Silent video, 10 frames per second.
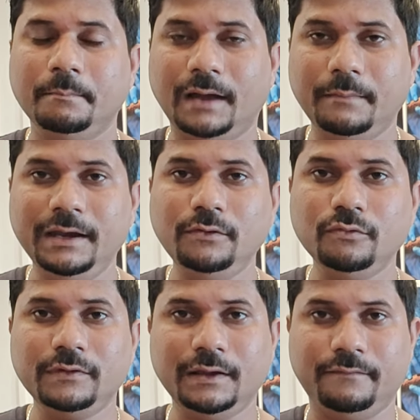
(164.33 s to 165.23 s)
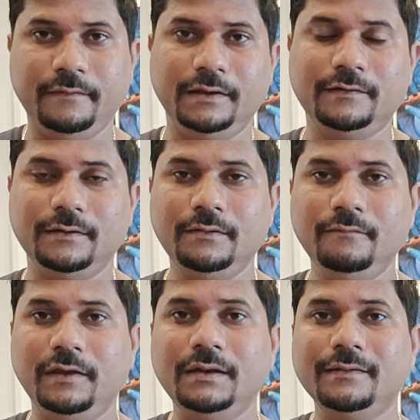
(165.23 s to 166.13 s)
by mean to say
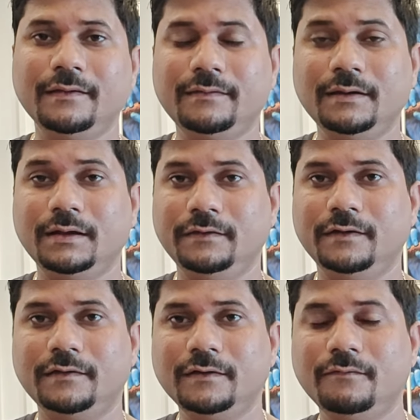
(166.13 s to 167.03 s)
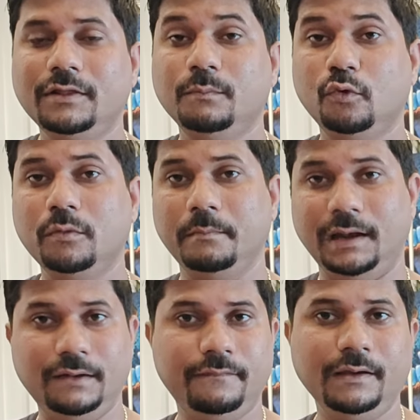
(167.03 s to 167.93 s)
affliction, Venus is in conjunction with more
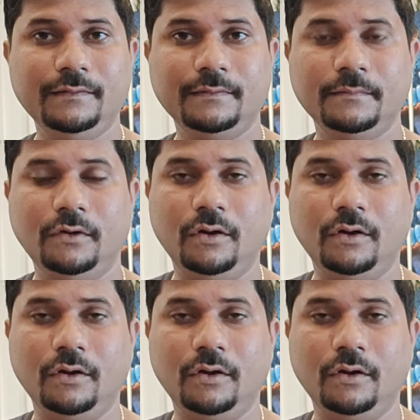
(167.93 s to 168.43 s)
malefics,